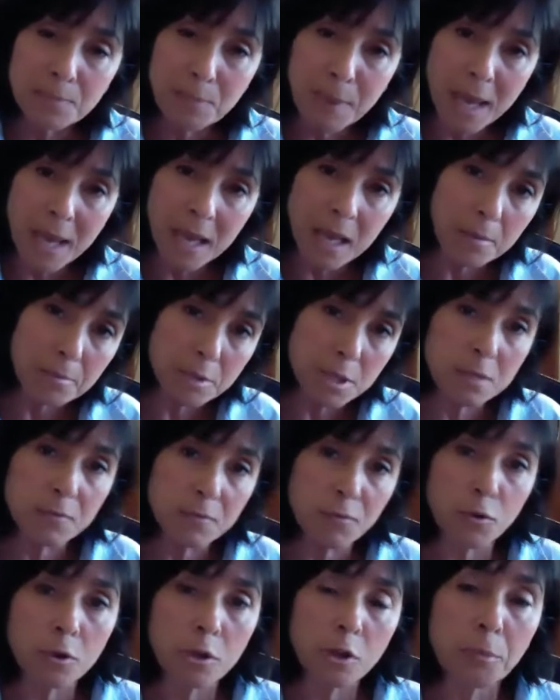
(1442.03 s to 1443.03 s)
back up just
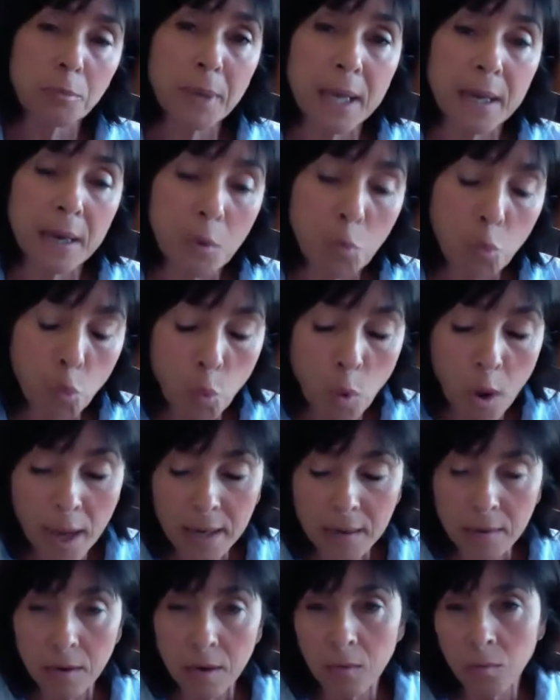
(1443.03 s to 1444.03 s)
for a little bit.
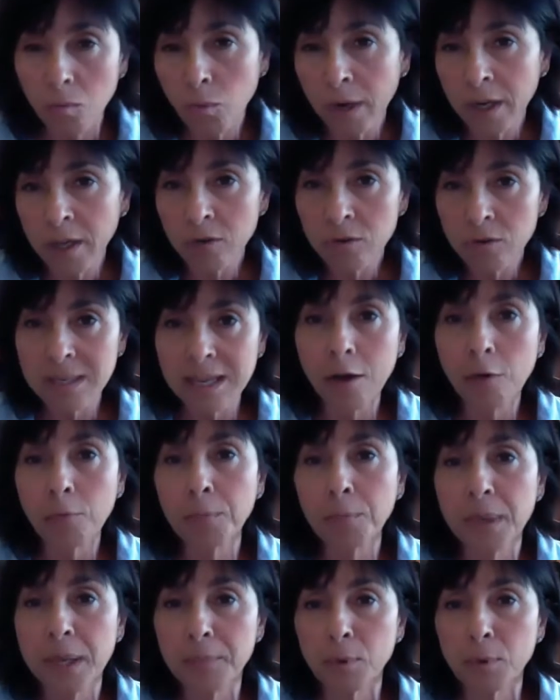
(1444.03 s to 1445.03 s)
What do you tell
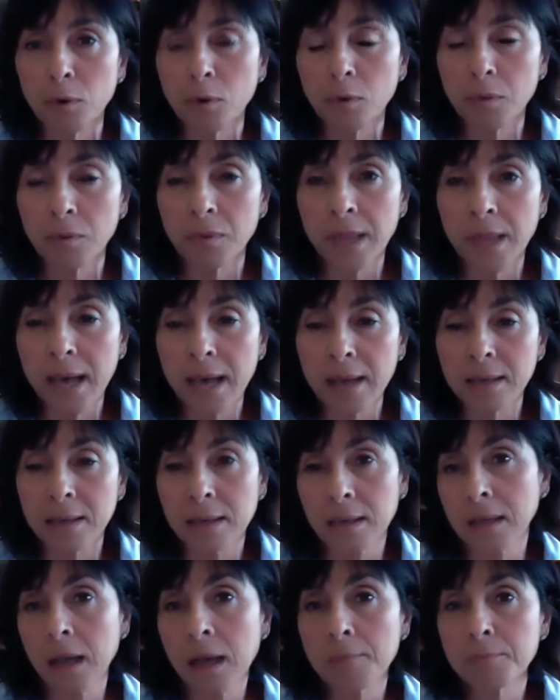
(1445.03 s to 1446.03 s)
people that
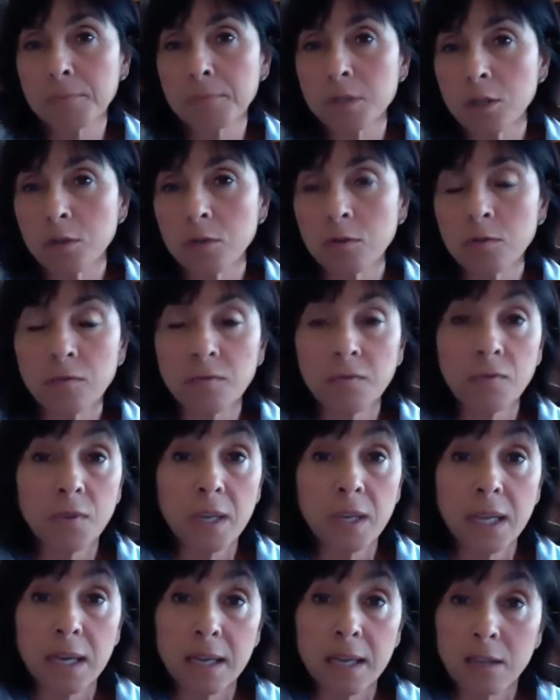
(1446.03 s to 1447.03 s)
come to you
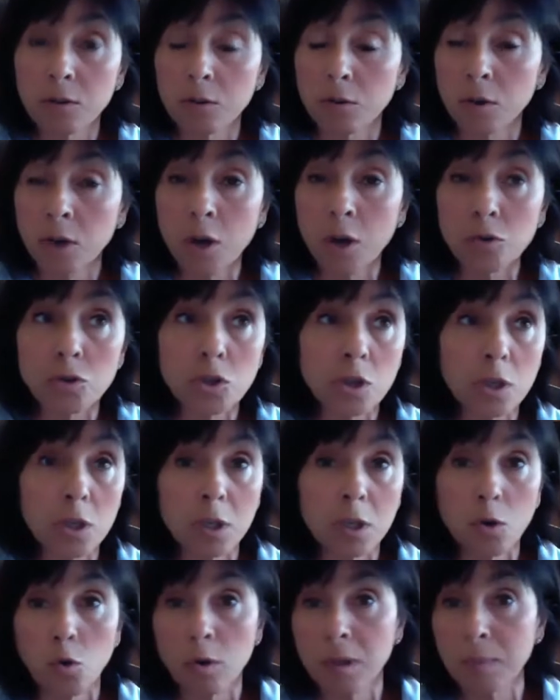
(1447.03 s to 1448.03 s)
via either
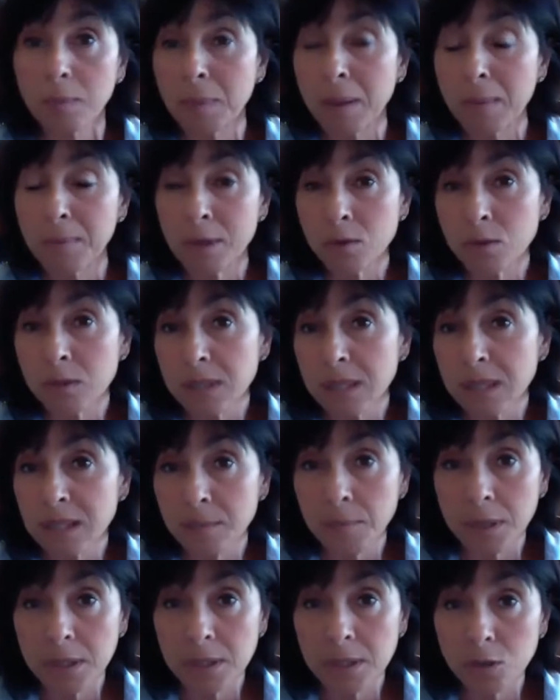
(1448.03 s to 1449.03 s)
coaching, or that maybe you see
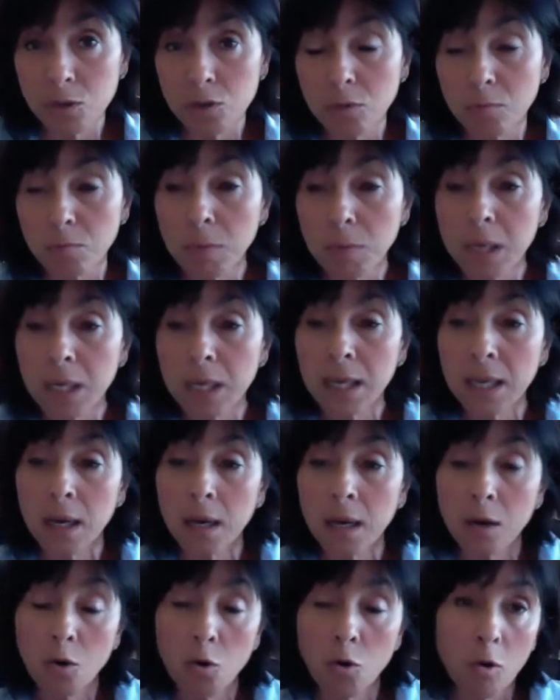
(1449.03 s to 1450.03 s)
them on social
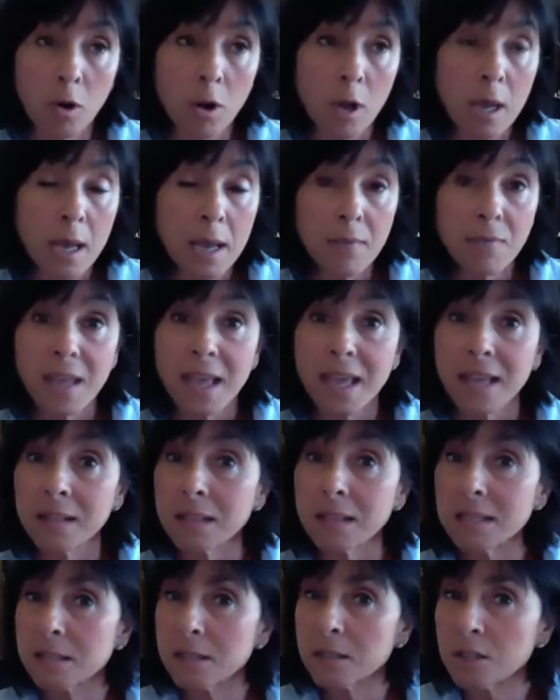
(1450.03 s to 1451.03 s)
media, or they
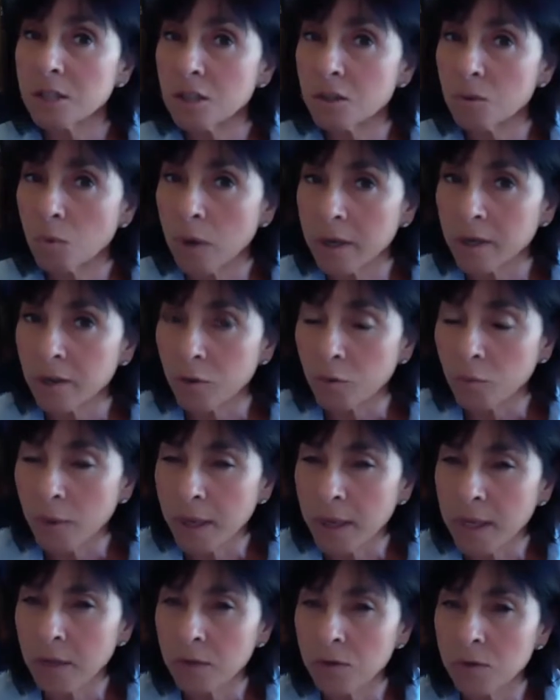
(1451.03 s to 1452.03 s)
listen to you on your
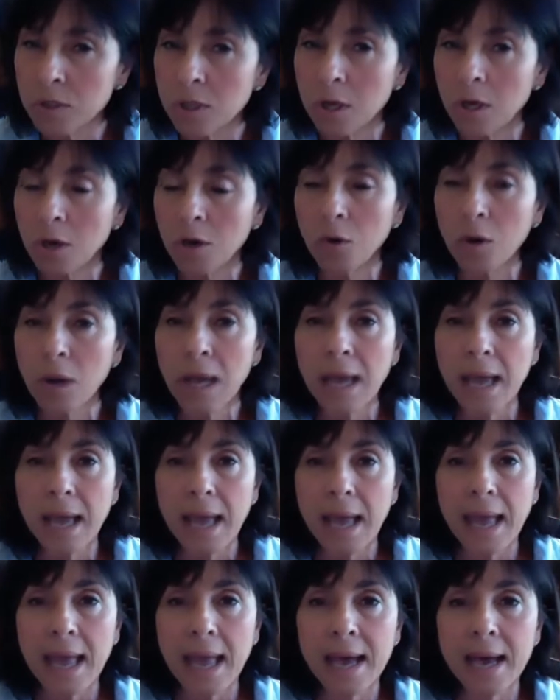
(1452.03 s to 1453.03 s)
radio show,
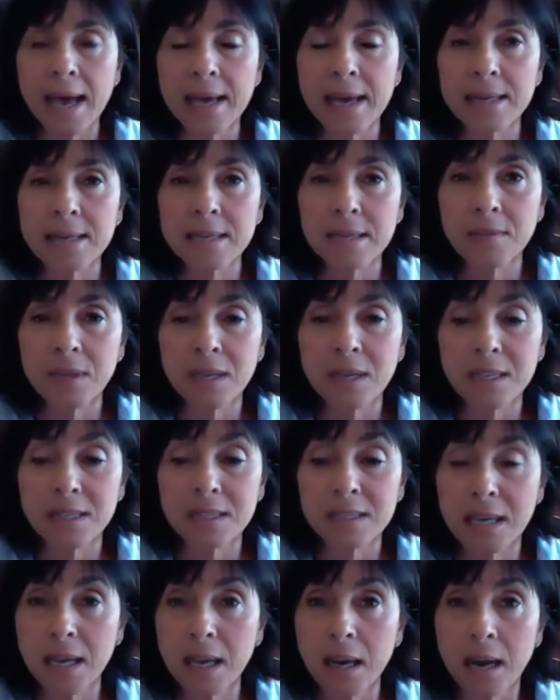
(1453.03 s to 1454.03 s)
and they
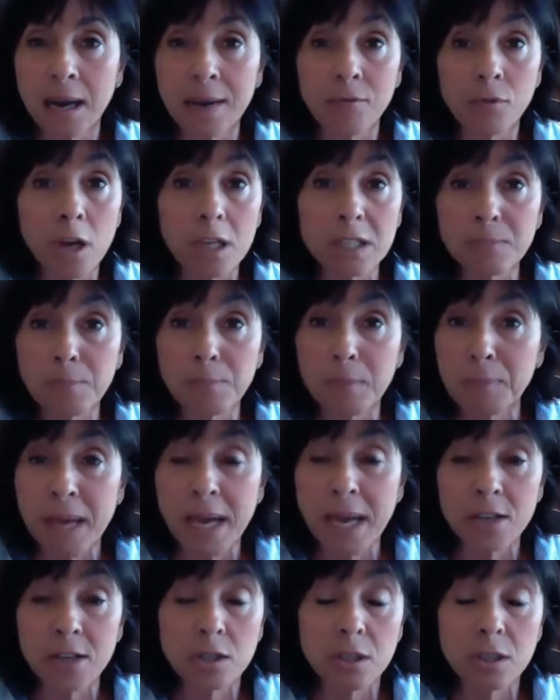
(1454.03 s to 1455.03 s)
say, I've lost my
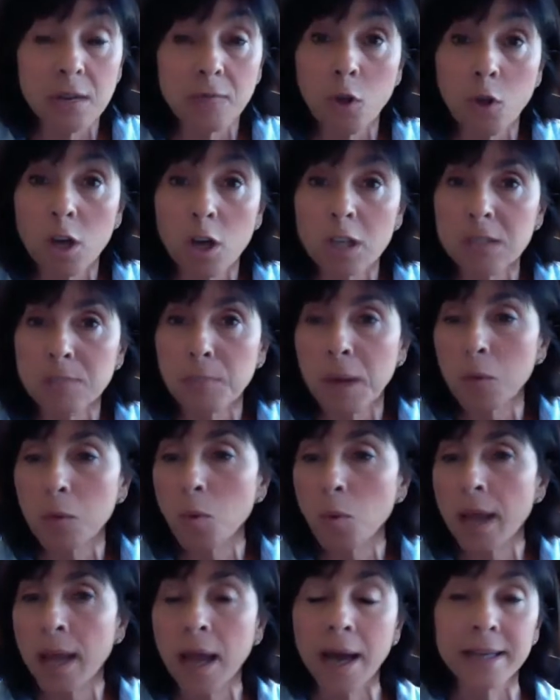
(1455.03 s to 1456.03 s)
passion, I've lost my
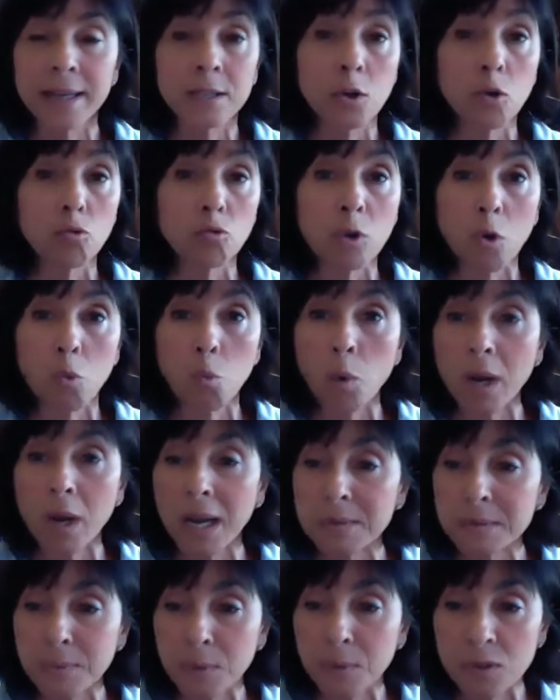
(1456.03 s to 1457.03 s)
way, I don't know what
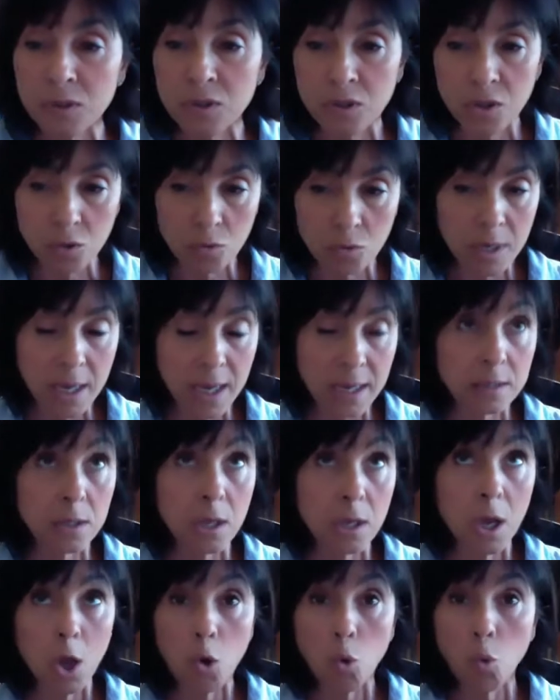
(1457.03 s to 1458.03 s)
I'm supposed to do
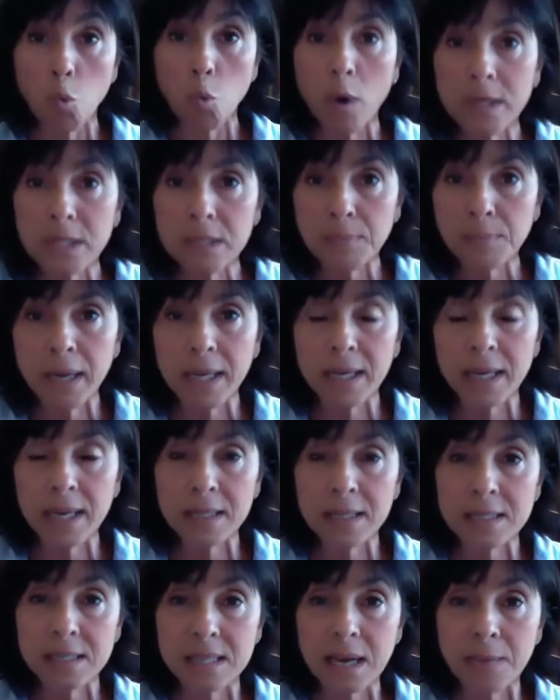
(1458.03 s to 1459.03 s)
next. What's my
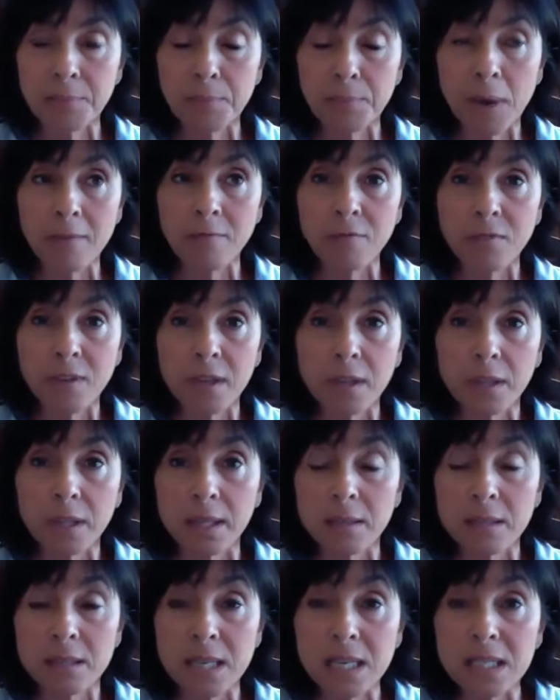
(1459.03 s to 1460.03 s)
next step? I'm
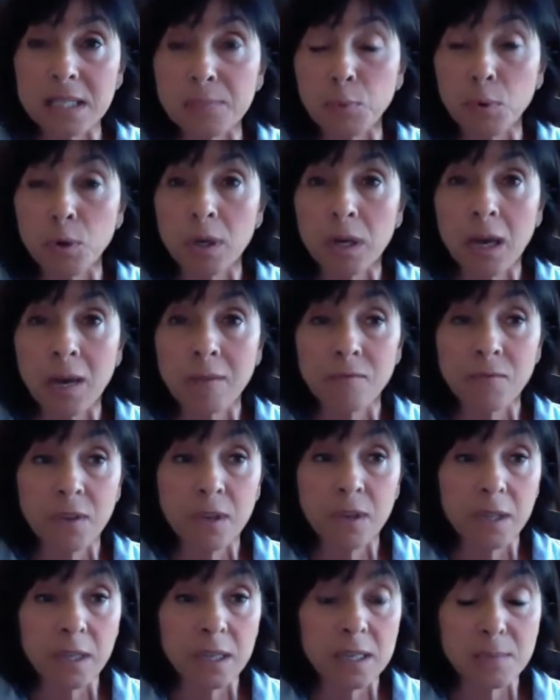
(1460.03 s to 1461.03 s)
feeling desperate, I'm
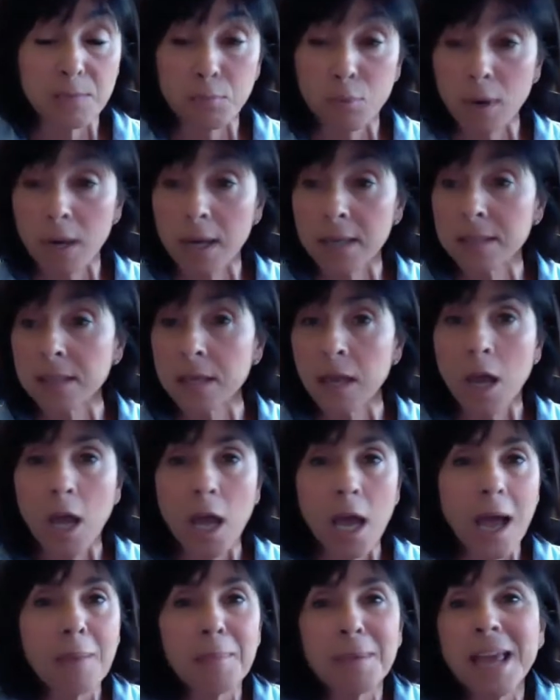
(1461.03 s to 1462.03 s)
feeling depressed.
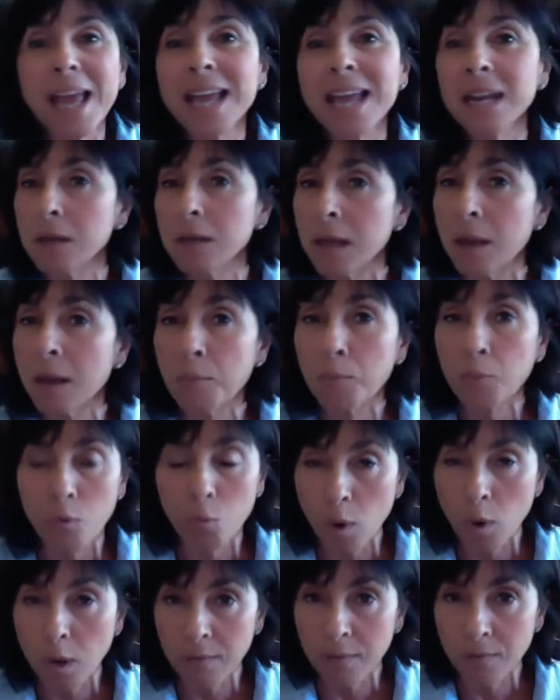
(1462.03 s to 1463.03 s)
I mean, any number
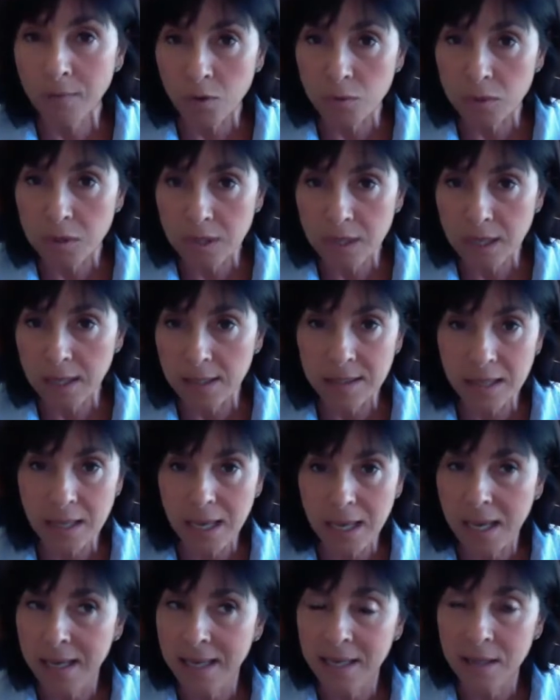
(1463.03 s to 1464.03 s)
one of those things.
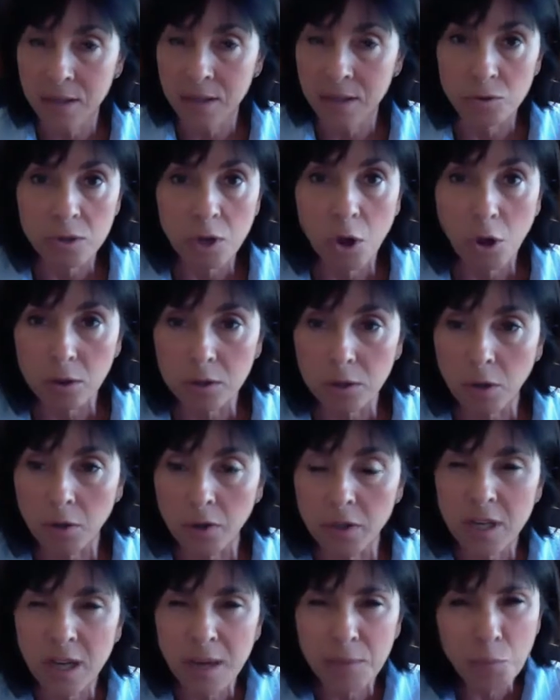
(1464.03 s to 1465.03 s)
I get those calls all
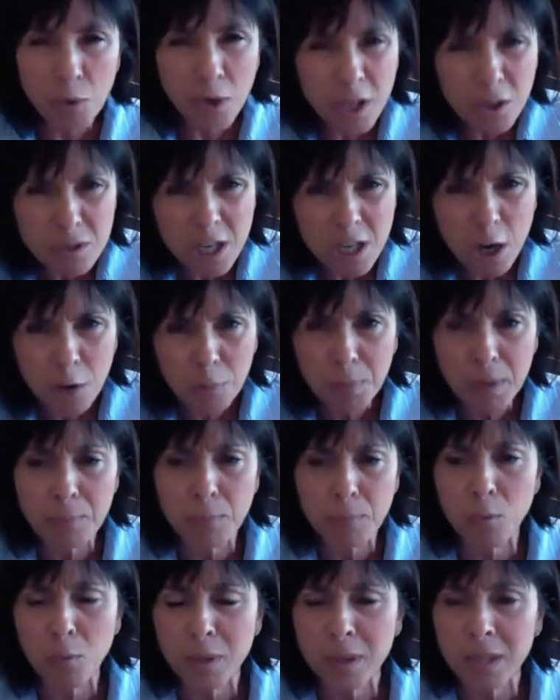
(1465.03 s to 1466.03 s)
the time. What do you tell
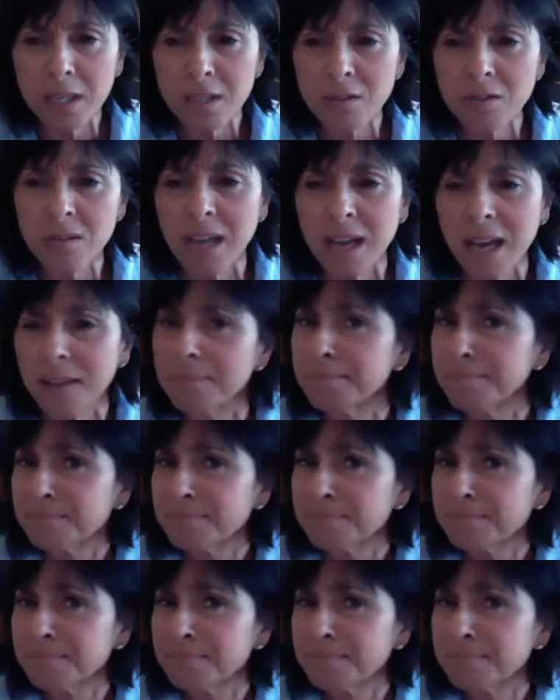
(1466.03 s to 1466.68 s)
people when they do that?